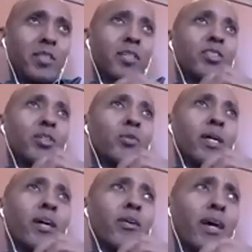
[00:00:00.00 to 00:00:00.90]
So
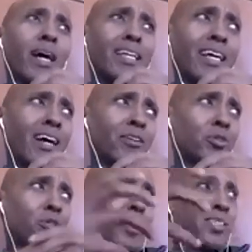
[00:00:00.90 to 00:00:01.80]
now how'd you
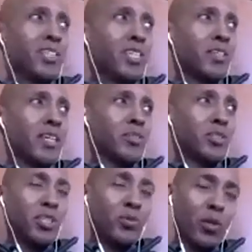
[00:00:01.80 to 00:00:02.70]
transition? Like you
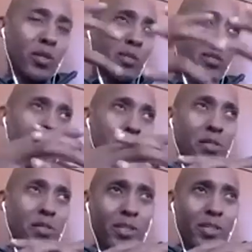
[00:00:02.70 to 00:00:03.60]
said, you wanted to be the
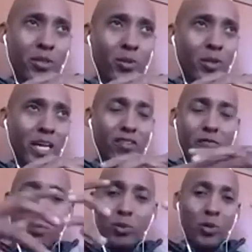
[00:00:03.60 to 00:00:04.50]
speaker like your whole life if
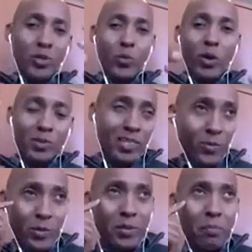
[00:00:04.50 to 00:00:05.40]
people go on your website and
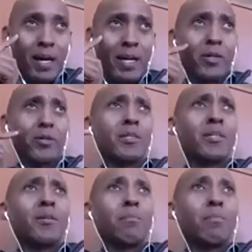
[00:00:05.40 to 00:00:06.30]
read the bio.
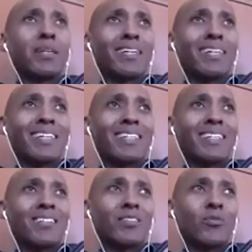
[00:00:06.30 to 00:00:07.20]
But
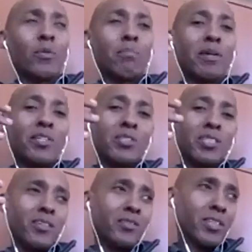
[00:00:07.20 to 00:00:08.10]
what made you
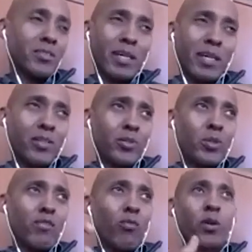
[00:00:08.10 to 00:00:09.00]
say, because I know you
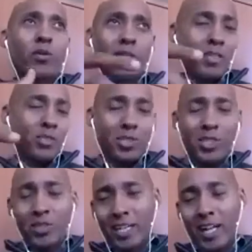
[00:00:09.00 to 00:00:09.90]
love working, because you're
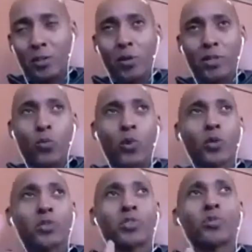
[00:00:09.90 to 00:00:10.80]
still in the college market working
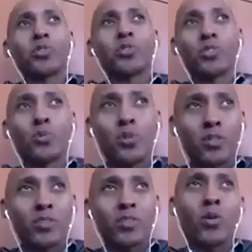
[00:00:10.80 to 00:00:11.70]
with students, you just do it
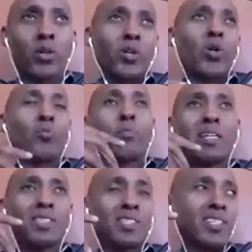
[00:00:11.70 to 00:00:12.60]
on a global
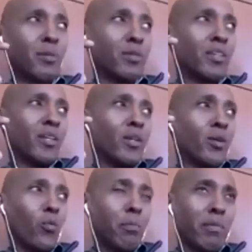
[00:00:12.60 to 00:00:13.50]
basis now, but
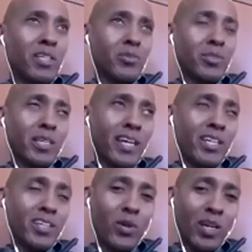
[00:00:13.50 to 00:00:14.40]
what made you say, hey, you
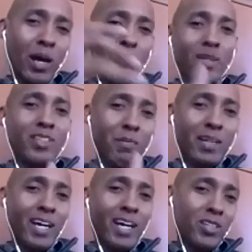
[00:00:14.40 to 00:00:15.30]
know what, I'm going to leave my
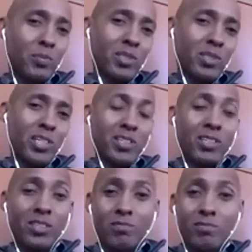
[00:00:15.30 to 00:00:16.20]
college position
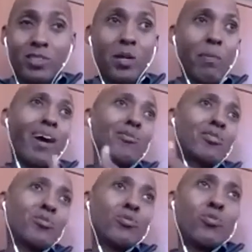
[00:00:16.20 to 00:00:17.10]
to jump out
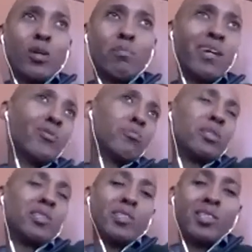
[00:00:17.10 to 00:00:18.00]
to run my own
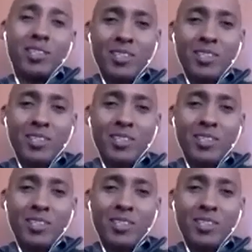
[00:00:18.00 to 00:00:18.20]
business?